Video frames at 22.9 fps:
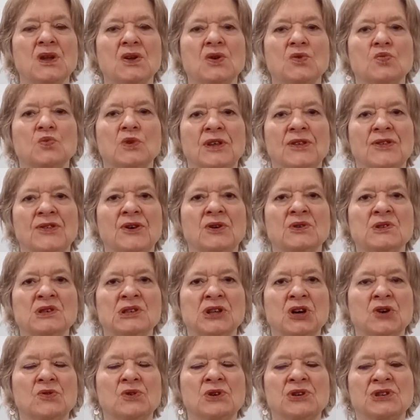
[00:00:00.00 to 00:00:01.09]
with those
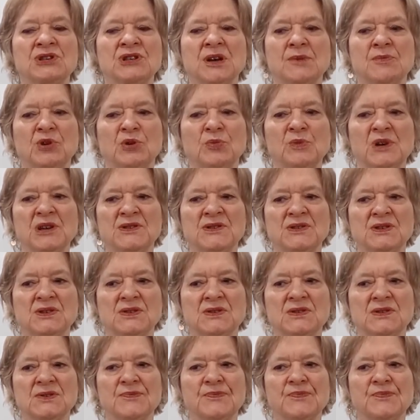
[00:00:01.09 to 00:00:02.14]
lower stomach muscles.